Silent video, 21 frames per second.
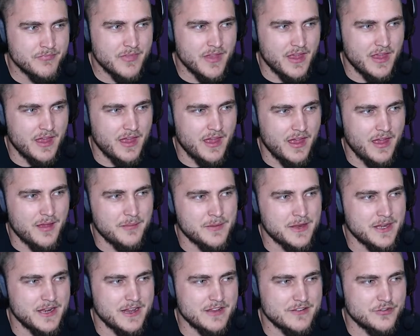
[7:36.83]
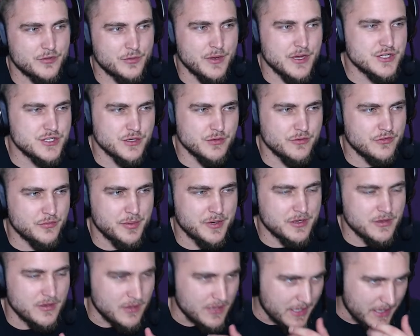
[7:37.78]
I mean, I guess the ratio is
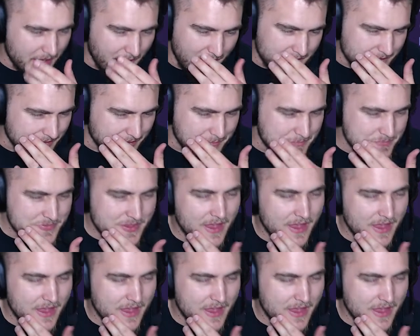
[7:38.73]
bigger. Like, I don't know.